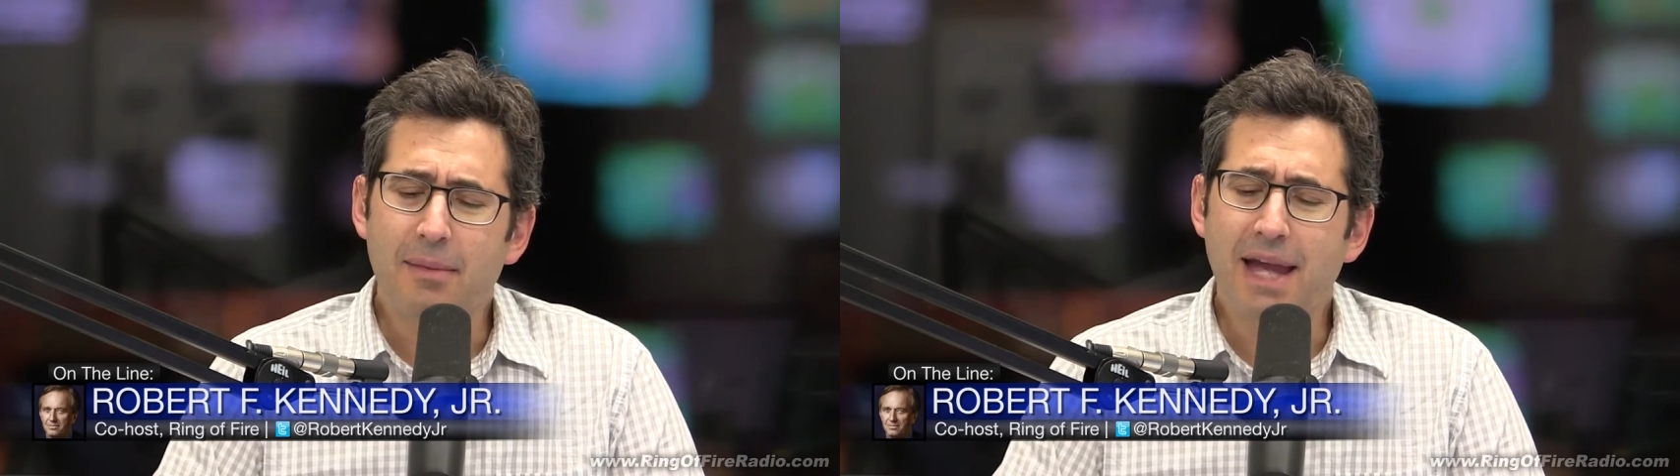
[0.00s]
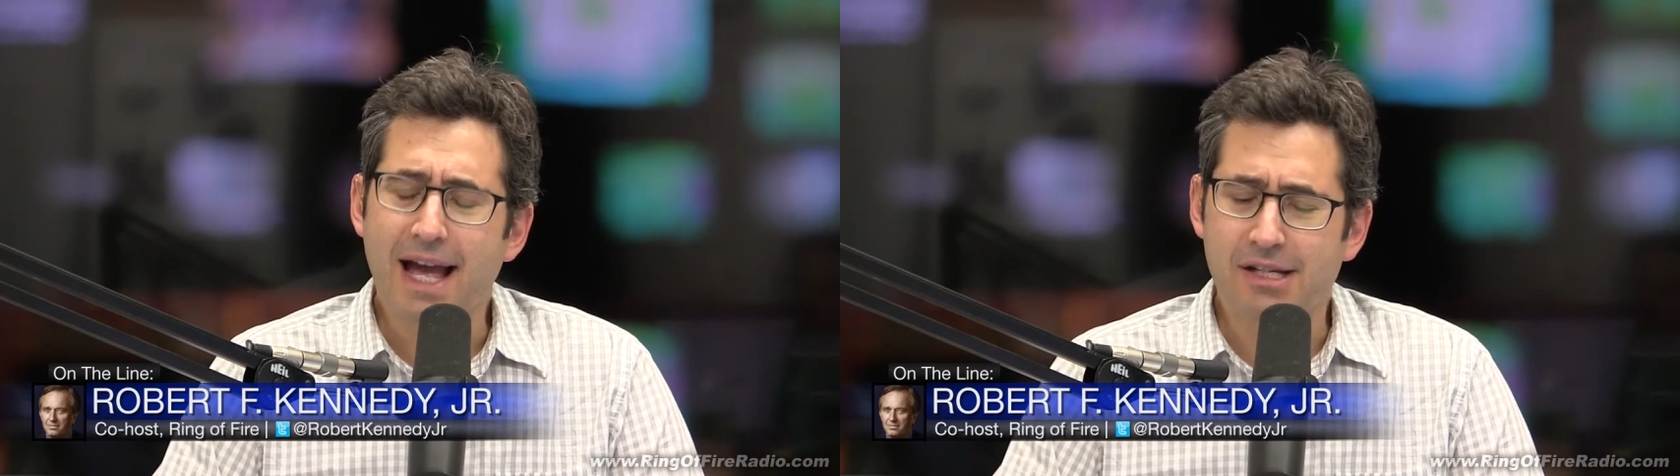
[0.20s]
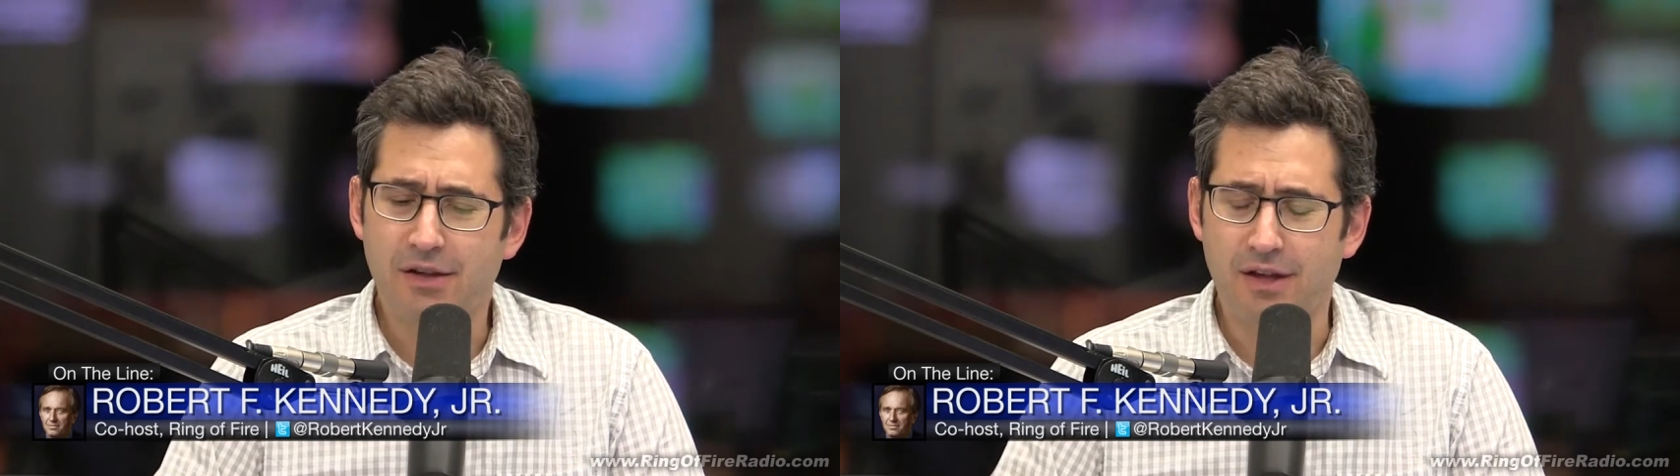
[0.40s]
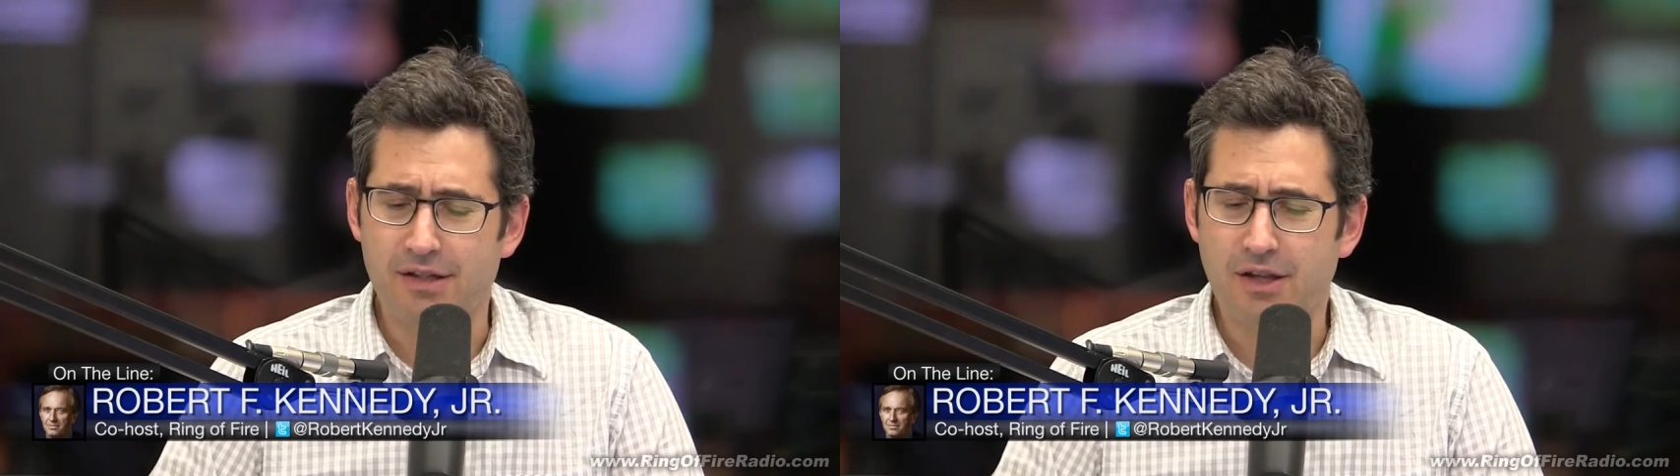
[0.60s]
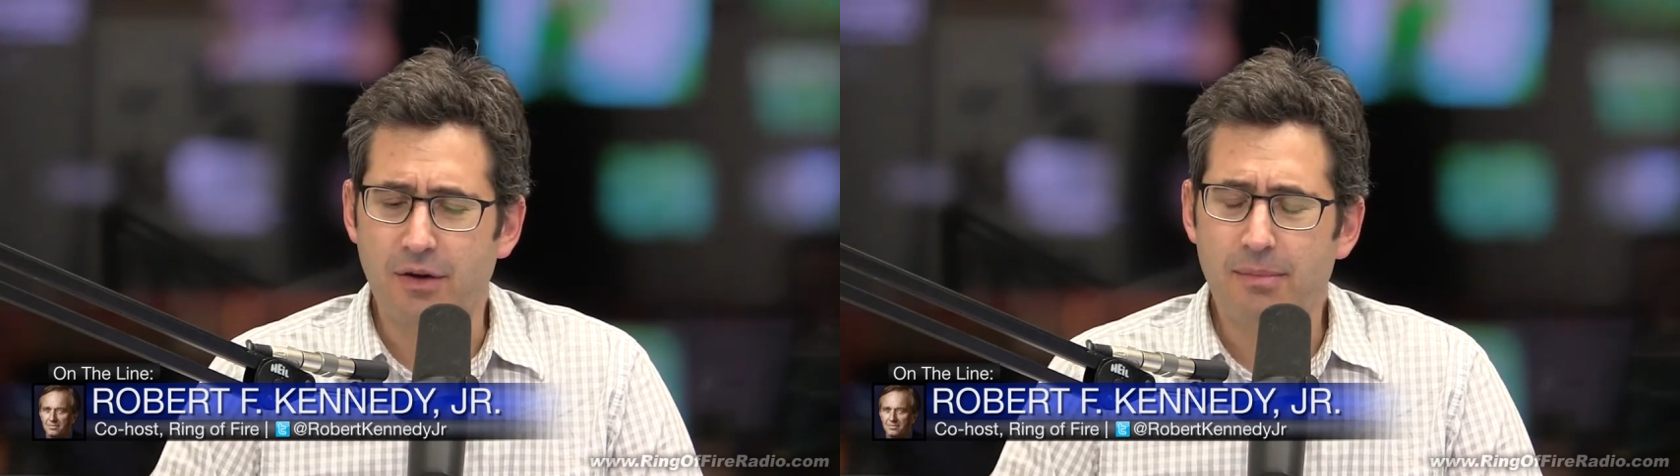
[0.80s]
let me ask you
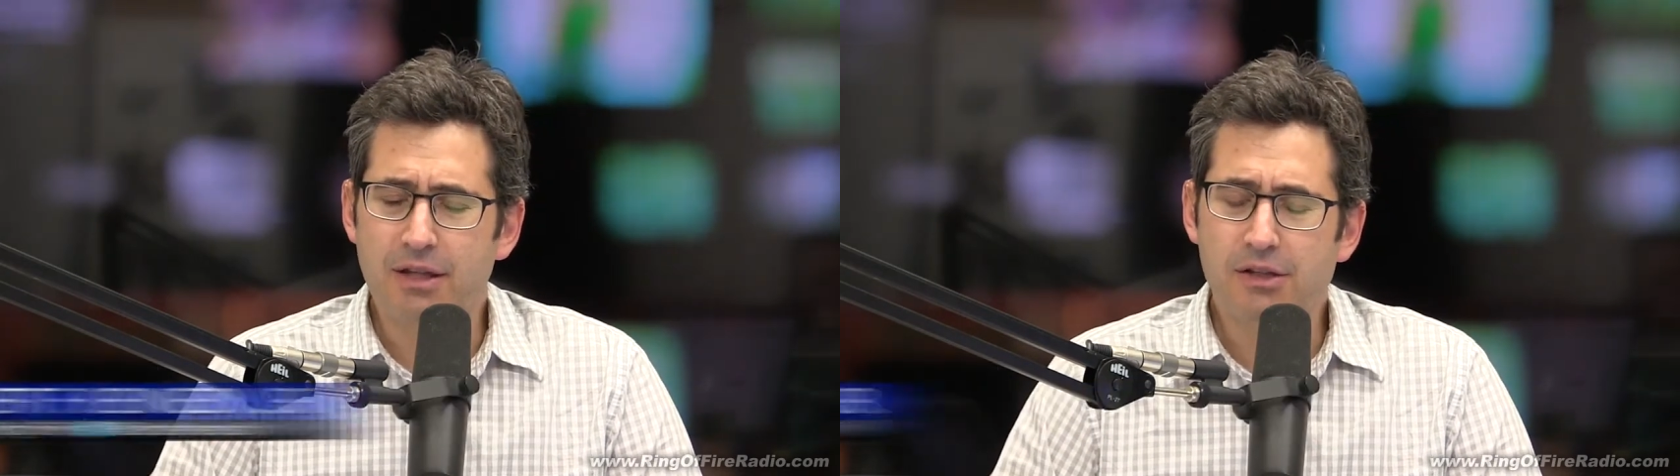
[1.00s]
this though. I mean,